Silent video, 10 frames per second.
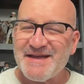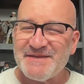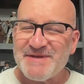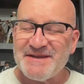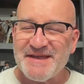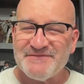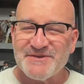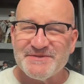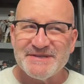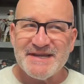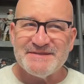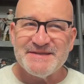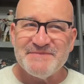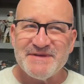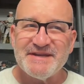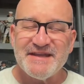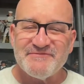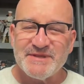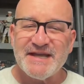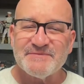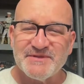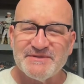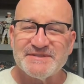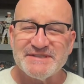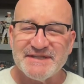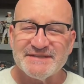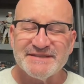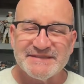He might have black boots, yeah.